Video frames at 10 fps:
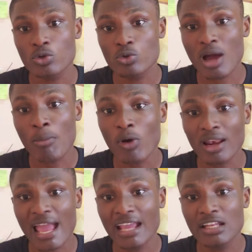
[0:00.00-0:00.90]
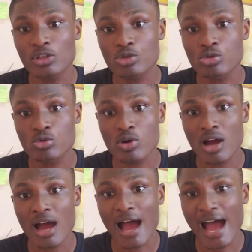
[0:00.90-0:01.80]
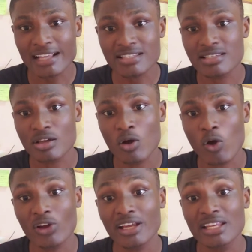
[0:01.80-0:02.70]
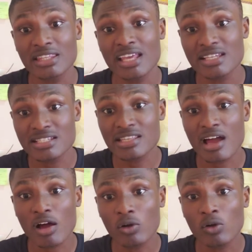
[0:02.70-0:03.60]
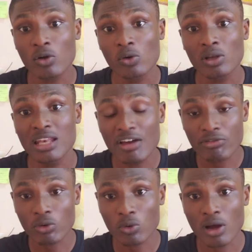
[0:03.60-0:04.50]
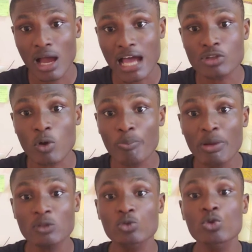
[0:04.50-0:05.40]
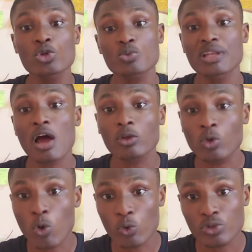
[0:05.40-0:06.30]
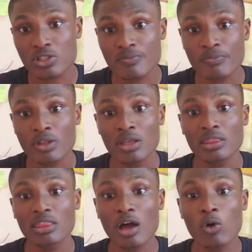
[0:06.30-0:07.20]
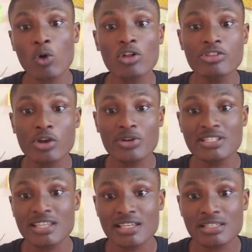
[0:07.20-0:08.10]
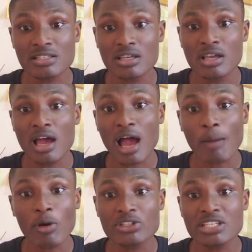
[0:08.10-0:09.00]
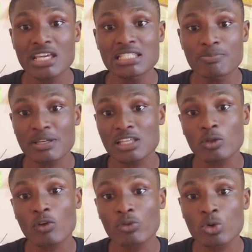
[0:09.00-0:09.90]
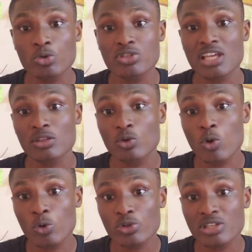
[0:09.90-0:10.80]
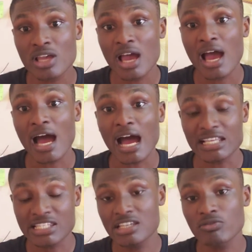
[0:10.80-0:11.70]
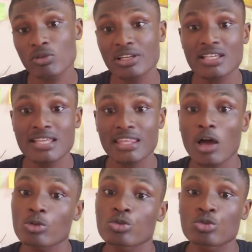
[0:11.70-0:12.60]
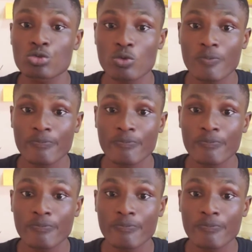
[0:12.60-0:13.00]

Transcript: you are more likely to act on an intentional level as compared to those without goals. Now, goal theory says about 80% of those who set goals achieve what they set out to do.